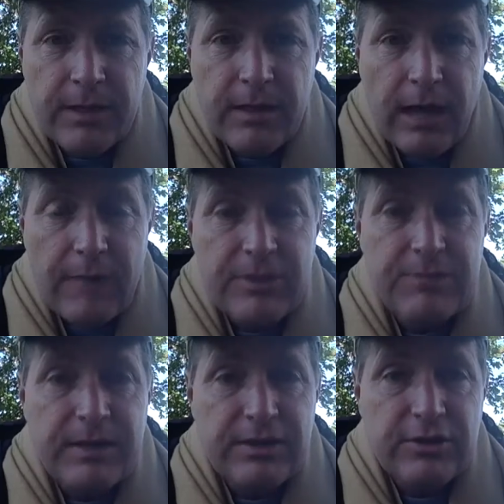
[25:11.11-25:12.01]
I'm
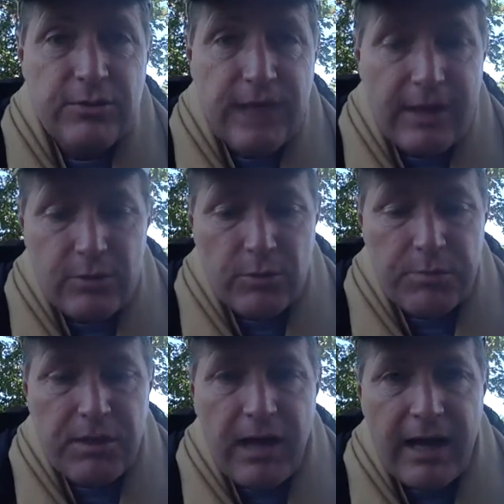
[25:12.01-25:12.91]
expecting you now to
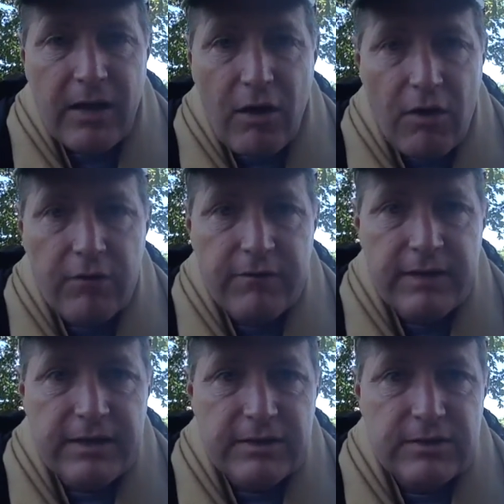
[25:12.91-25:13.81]
apply all of
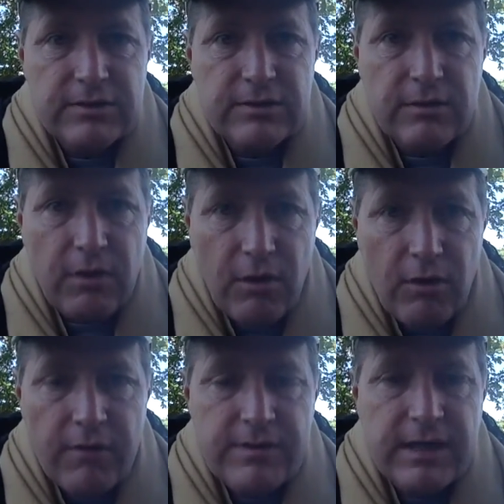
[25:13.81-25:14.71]
these all
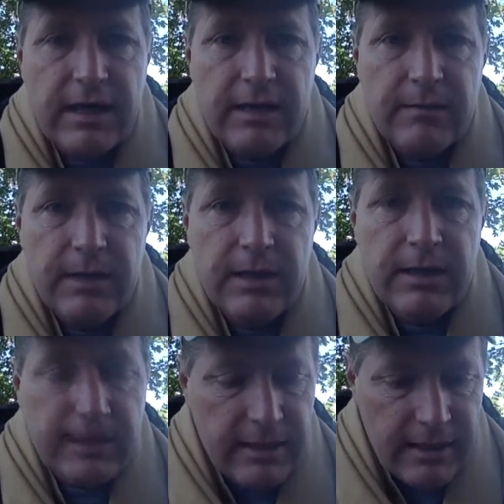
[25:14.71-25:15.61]
the time
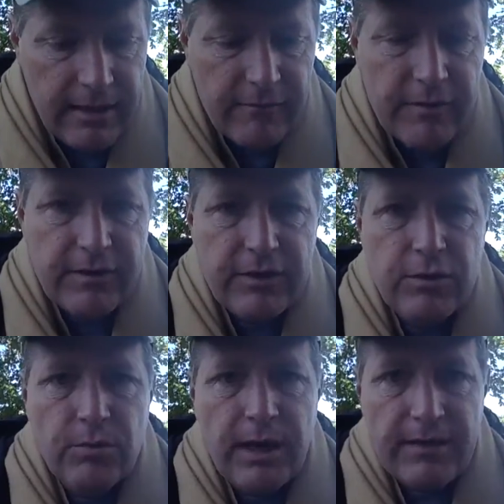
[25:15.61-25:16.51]
in everything
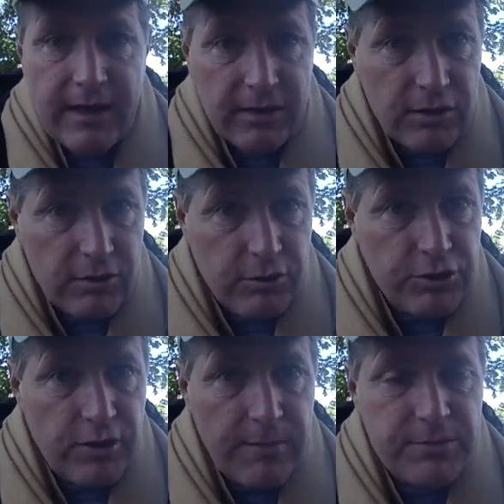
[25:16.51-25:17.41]
you write. That includes
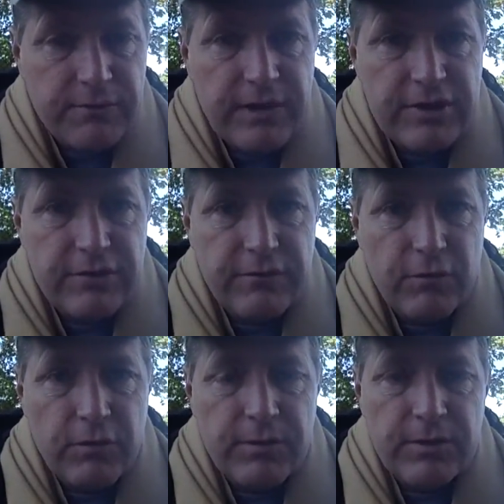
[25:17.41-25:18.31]
your observation
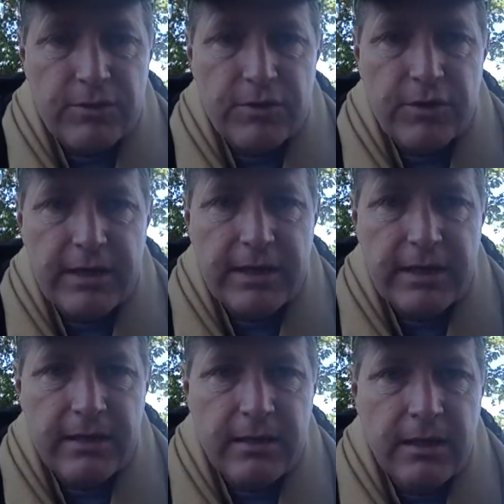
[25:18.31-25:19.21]
form that you're turning
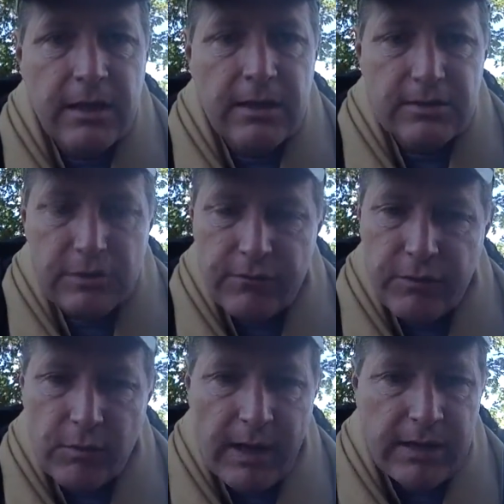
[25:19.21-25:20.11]
in. So if
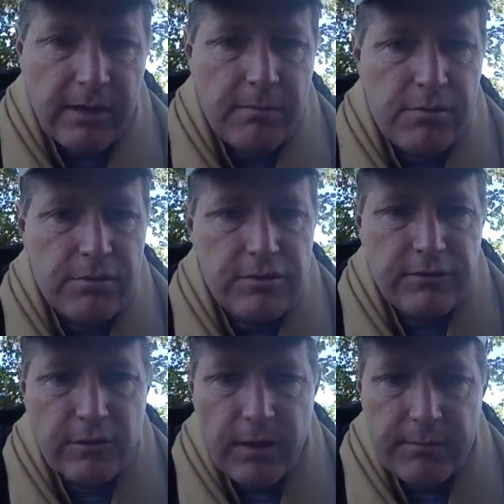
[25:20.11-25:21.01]
you write numbers, if
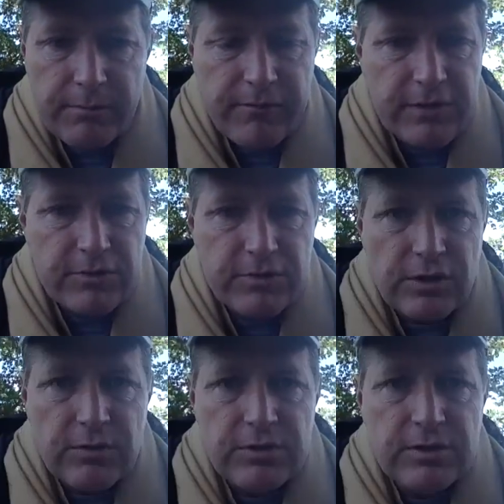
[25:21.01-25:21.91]
you write Professor
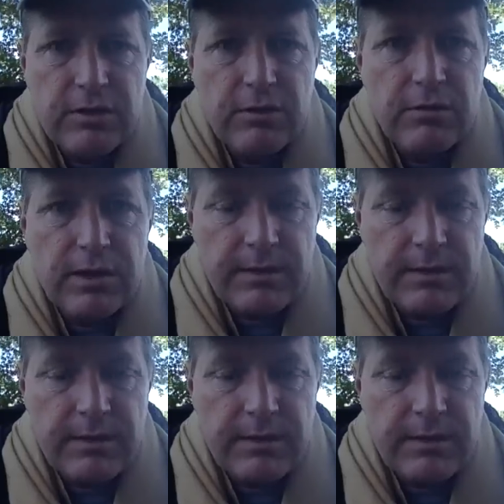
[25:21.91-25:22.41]
so-and-so,